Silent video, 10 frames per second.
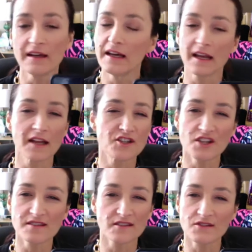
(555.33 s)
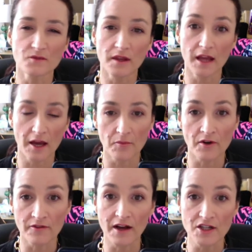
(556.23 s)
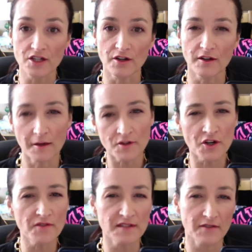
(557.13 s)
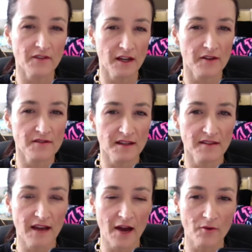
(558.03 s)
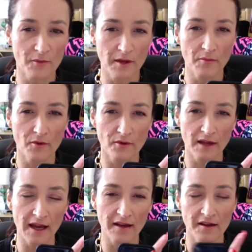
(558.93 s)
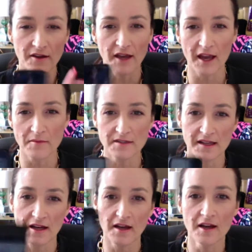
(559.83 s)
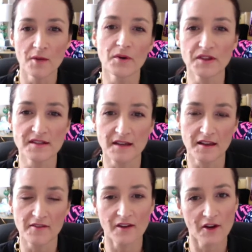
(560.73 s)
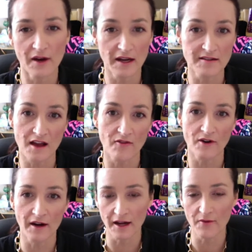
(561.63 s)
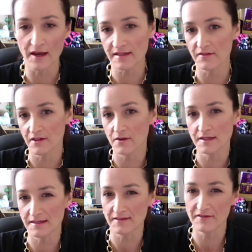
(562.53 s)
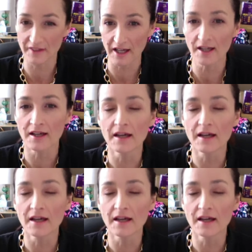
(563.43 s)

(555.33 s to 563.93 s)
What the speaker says: And it just looks really unprofessional. And I'm sure you've seen videos like that where people were like, okay, I'm just going to put this into the video editing software anyways, even though it doesn't fit.